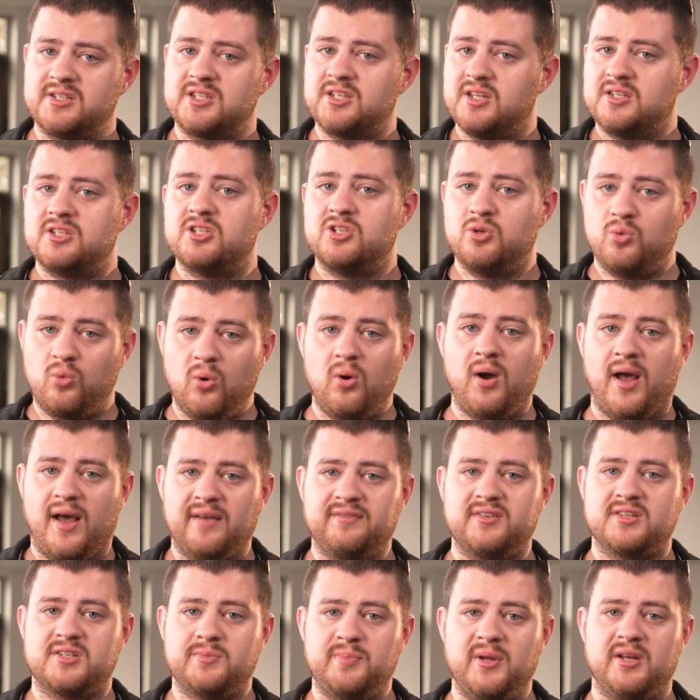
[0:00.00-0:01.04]
since you won't have
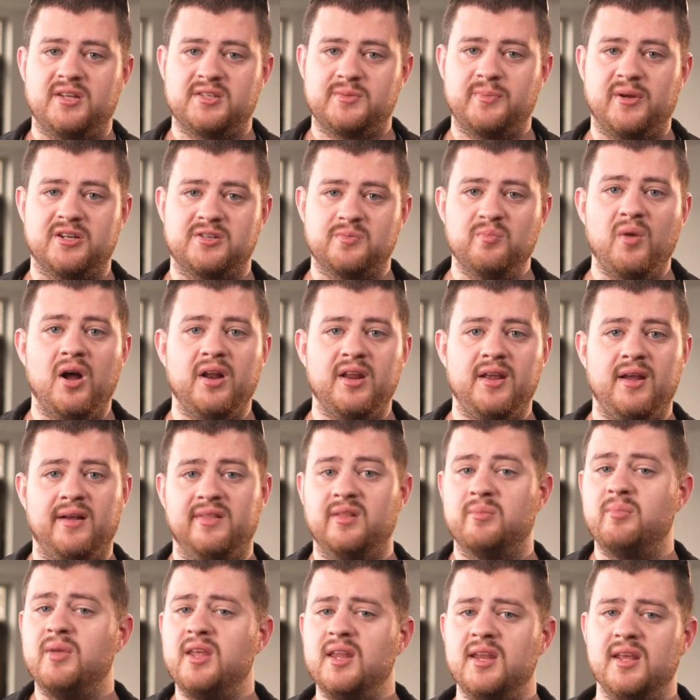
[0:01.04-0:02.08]
to spend as much money on
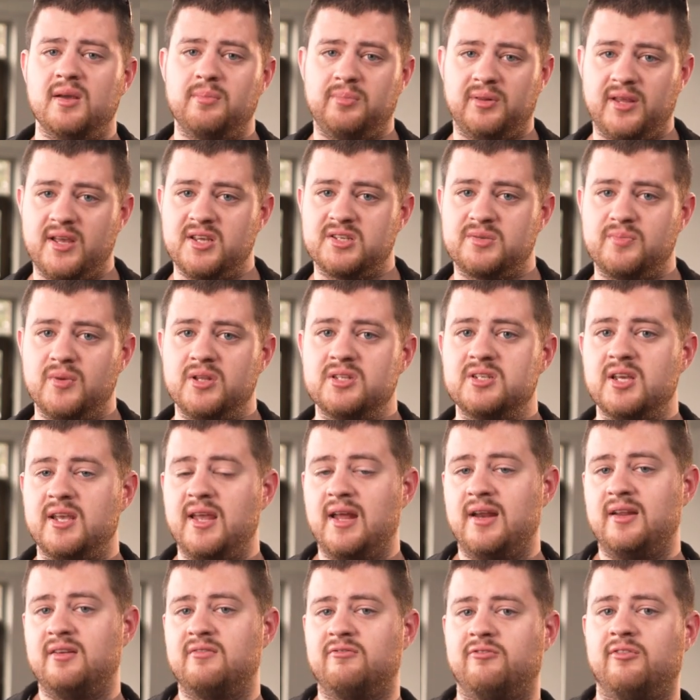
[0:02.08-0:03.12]
the media placement to
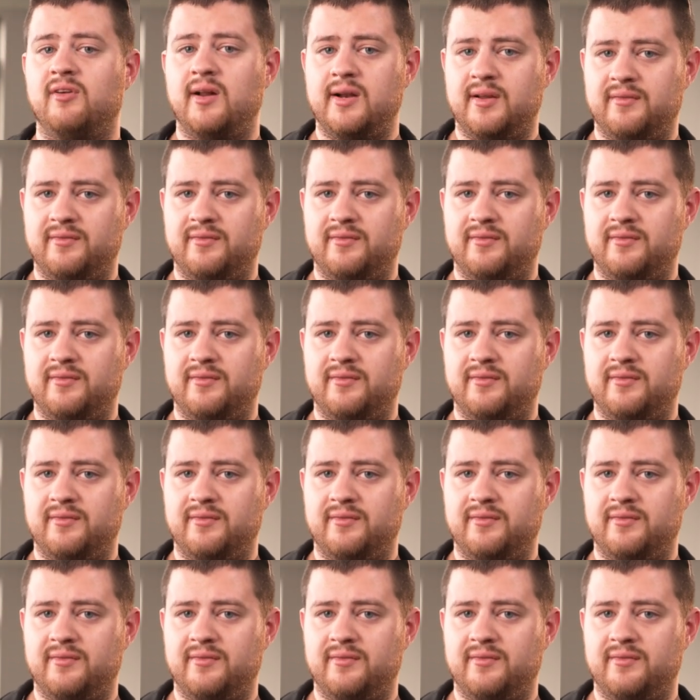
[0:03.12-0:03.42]
get it in front